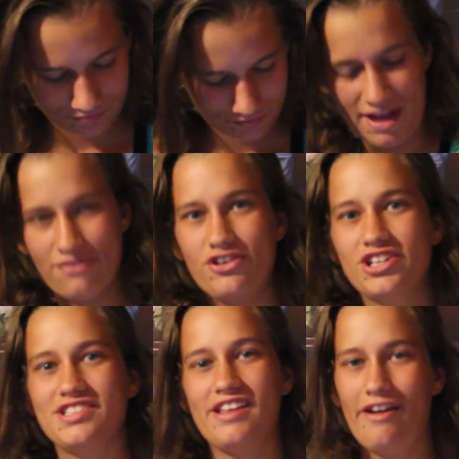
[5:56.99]
My
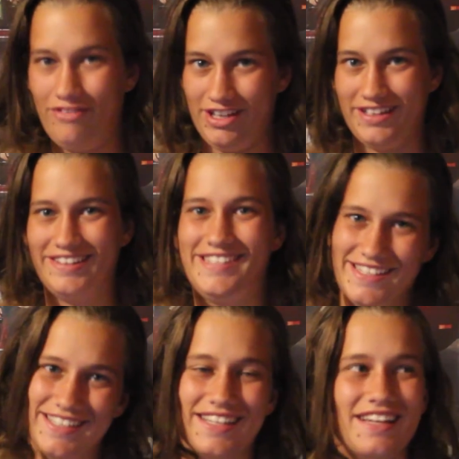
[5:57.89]
first love
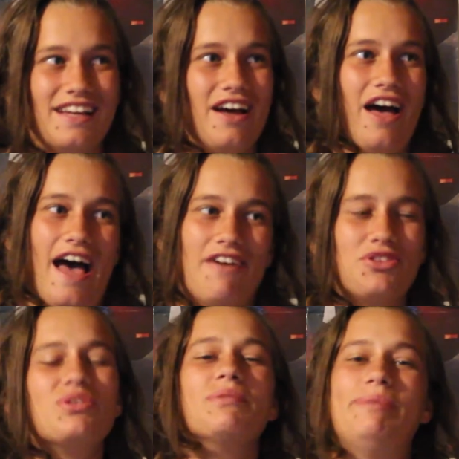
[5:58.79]
is, my
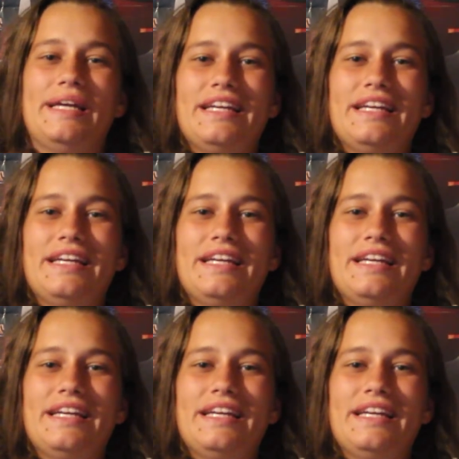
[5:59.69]
first love